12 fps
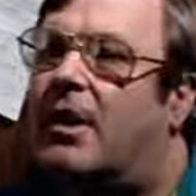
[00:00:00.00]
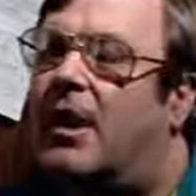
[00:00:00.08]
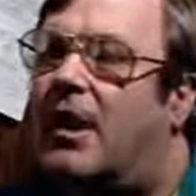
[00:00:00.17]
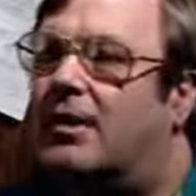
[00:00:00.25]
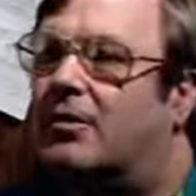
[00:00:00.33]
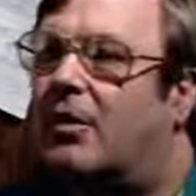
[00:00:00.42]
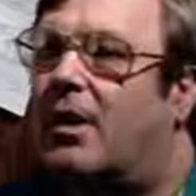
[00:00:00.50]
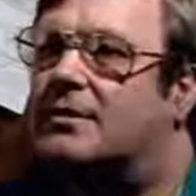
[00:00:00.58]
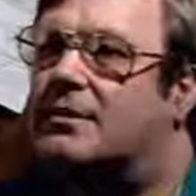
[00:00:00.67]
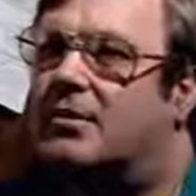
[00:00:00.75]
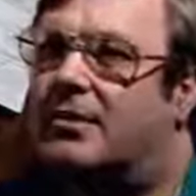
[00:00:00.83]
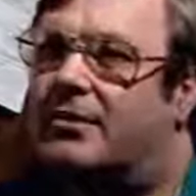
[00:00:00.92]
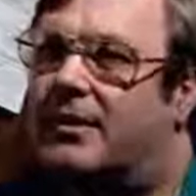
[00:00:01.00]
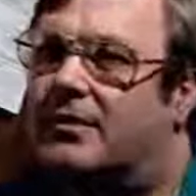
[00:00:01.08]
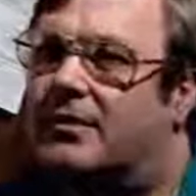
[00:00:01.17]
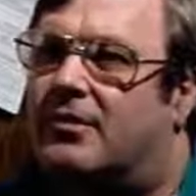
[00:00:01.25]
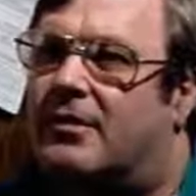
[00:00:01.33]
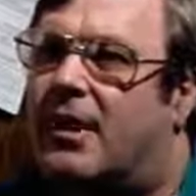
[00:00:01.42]
and cross it with
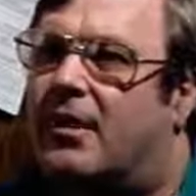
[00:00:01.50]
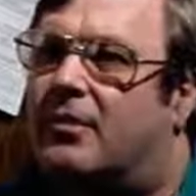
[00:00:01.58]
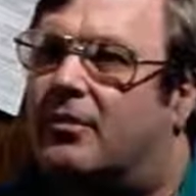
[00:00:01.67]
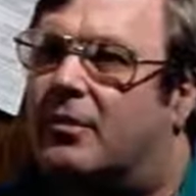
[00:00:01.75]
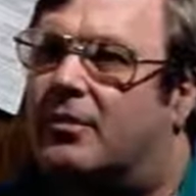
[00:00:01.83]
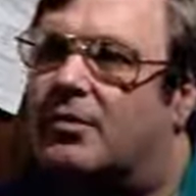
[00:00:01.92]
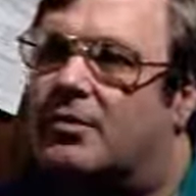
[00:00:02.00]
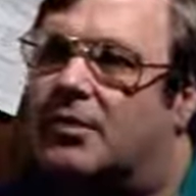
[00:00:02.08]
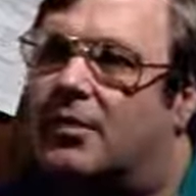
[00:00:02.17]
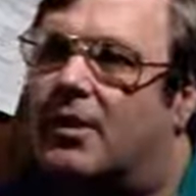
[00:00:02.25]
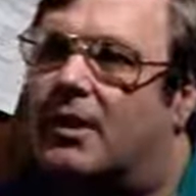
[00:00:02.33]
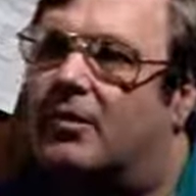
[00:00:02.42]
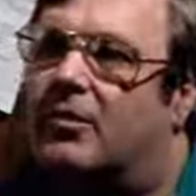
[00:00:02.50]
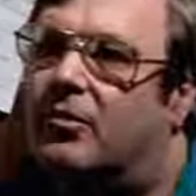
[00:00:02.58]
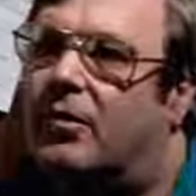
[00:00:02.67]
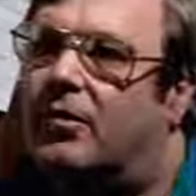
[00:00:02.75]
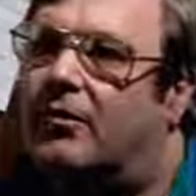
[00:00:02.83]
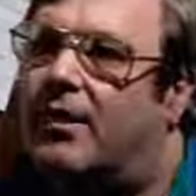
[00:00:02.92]
visnovirus, which was the great
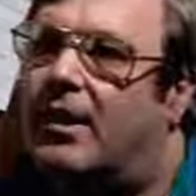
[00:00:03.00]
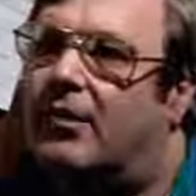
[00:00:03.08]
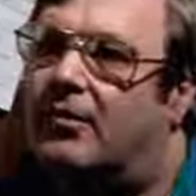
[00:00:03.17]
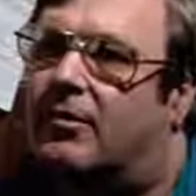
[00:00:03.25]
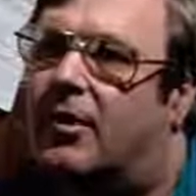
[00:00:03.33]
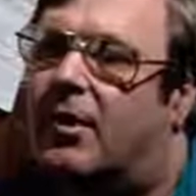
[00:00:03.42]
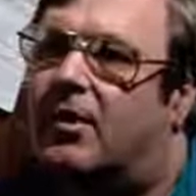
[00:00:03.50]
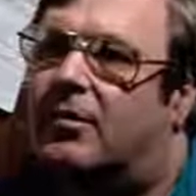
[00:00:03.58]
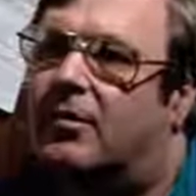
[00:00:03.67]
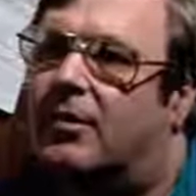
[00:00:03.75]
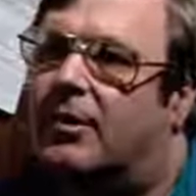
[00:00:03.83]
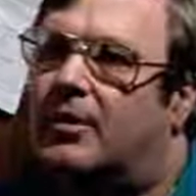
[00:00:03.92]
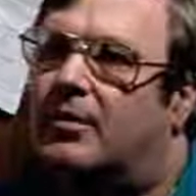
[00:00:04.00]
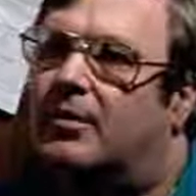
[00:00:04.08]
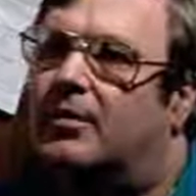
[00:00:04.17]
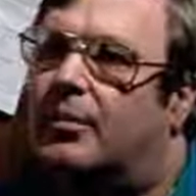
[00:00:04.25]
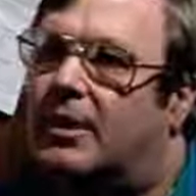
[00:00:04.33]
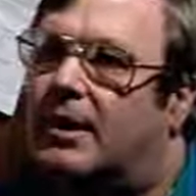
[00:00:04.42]
destroyer virus, to
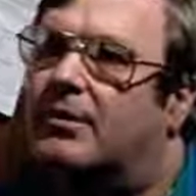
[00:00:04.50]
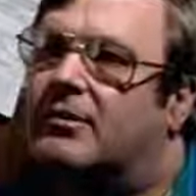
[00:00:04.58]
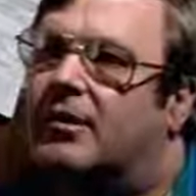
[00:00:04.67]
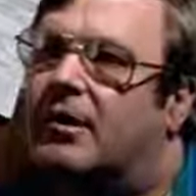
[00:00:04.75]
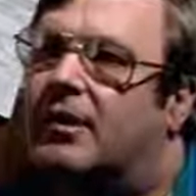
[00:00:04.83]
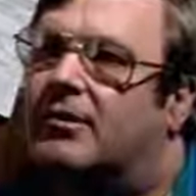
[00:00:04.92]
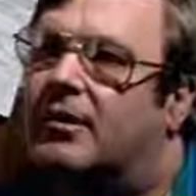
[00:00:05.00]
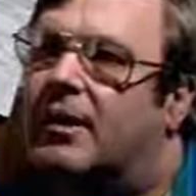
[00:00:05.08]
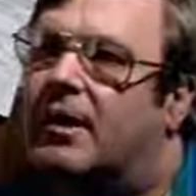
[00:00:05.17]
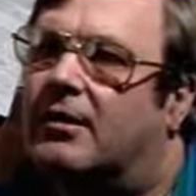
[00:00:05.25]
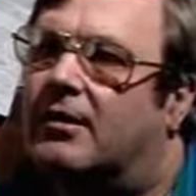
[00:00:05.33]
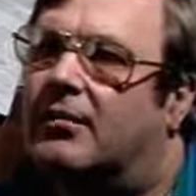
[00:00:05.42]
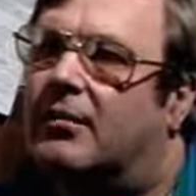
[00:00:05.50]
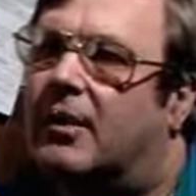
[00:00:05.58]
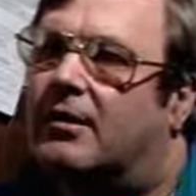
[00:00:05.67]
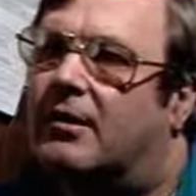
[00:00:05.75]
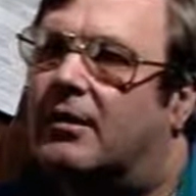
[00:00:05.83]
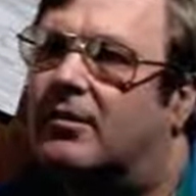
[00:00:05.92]
produce potentially a selective
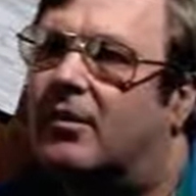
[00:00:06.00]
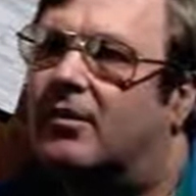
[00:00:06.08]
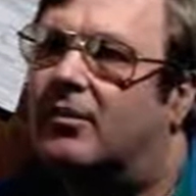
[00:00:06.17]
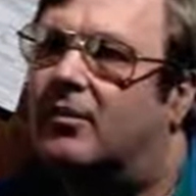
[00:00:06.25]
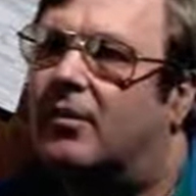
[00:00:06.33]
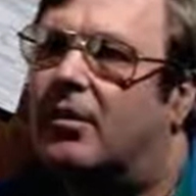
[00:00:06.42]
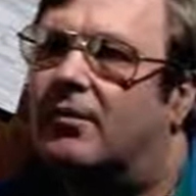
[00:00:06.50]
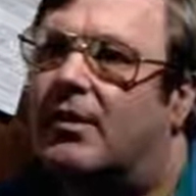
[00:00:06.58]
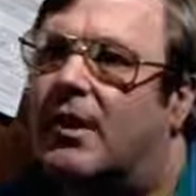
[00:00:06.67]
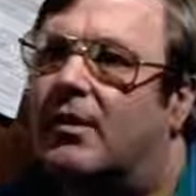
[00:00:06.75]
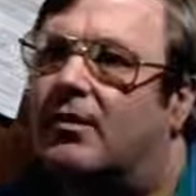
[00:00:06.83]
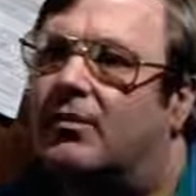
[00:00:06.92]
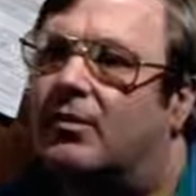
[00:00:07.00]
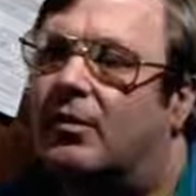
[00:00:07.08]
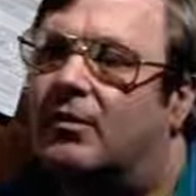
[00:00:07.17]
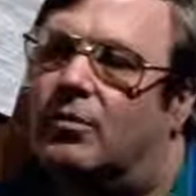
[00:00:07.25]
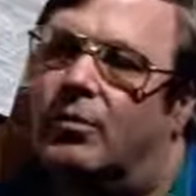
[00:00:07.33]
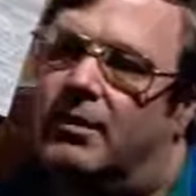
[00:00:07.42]
T-cell destroying virus,
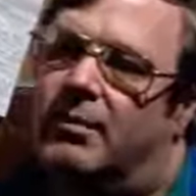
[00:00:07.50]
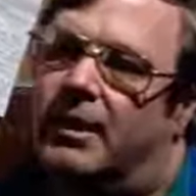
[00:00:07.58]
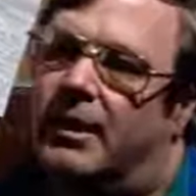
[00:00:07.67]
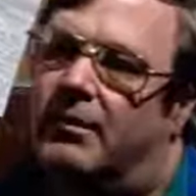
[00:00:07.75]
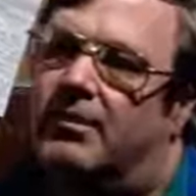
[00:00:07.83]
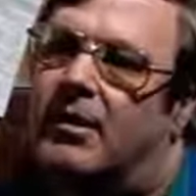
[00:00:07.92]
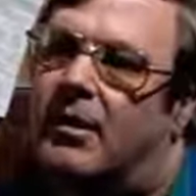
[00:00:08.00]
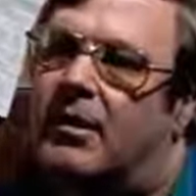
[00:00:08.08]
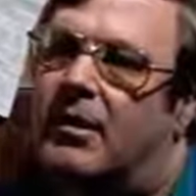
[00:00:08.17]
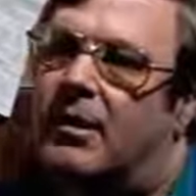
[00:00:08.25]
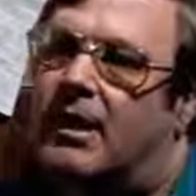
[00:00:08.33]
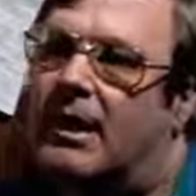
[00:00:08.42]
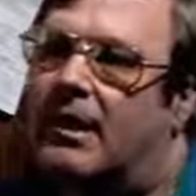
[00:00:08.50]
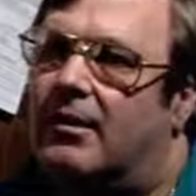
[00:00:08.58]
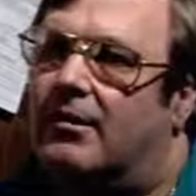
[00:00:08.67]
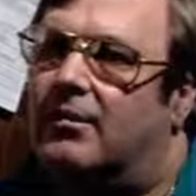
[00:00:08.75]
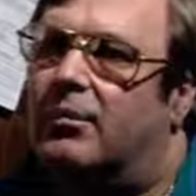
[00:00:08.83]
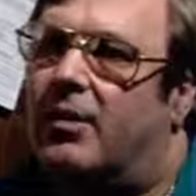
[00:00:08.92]
which we believe
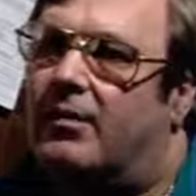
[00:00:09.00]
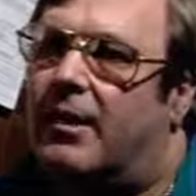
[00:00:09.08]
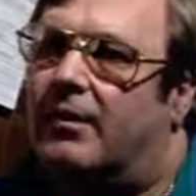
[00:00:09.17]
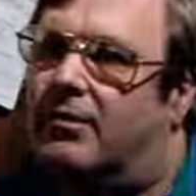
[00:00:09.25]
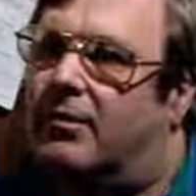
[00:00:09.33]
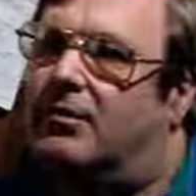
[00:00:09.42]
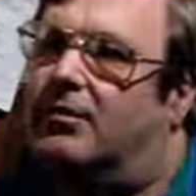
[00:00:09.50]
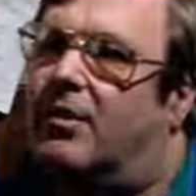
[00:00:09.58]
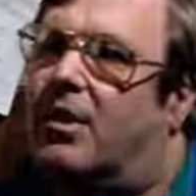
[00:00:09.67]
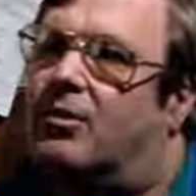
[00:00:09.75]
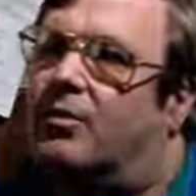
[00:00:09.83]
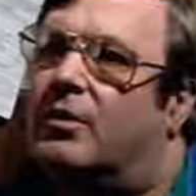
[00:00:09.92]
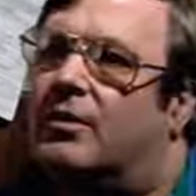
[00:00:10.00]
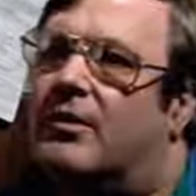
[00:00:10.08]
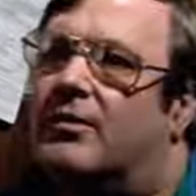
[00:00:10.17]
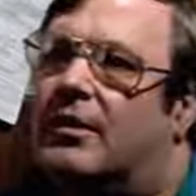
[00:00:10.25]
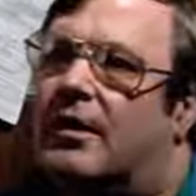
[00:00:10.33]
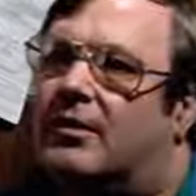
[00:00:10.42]
is bovine visnovirus, which
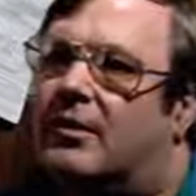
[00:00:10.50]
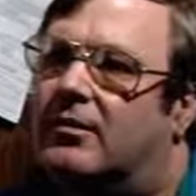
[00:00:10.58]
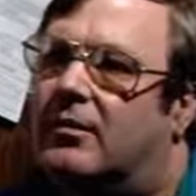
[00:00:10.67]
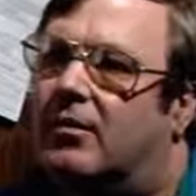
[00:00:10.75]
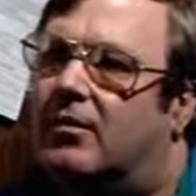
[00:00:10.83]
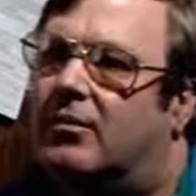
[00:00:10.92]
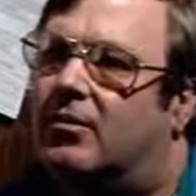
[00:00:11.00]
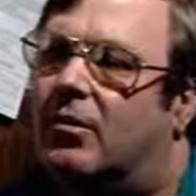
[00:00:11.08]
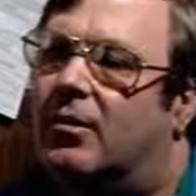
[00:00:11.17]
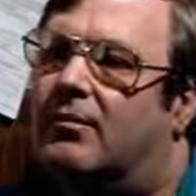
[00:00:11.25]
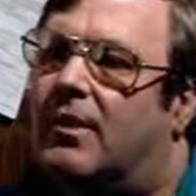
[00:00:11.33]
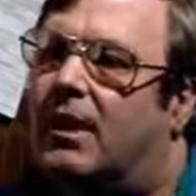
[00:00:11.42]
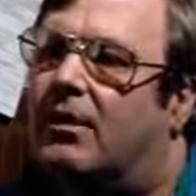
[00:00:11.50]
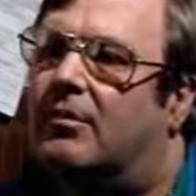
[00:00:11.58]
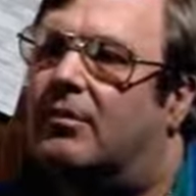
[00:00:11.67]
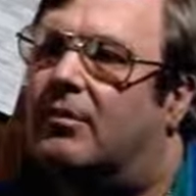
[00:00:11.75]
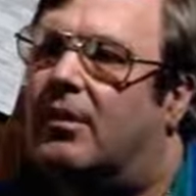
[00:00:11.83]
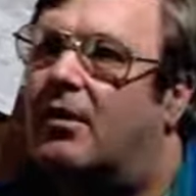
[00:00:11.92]
is a T-cell destroying
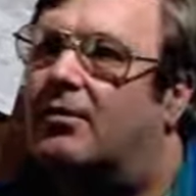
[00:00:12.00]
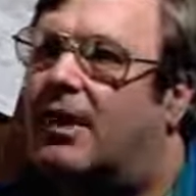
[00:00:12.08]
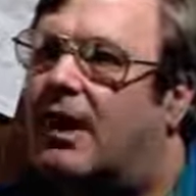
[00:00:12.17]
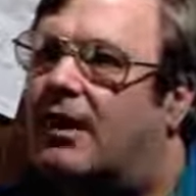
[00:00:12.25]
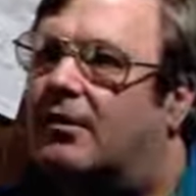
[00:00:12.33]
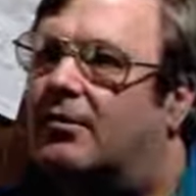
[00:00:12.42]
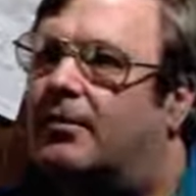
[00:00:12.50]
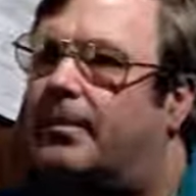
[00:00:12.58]
virus of cattle.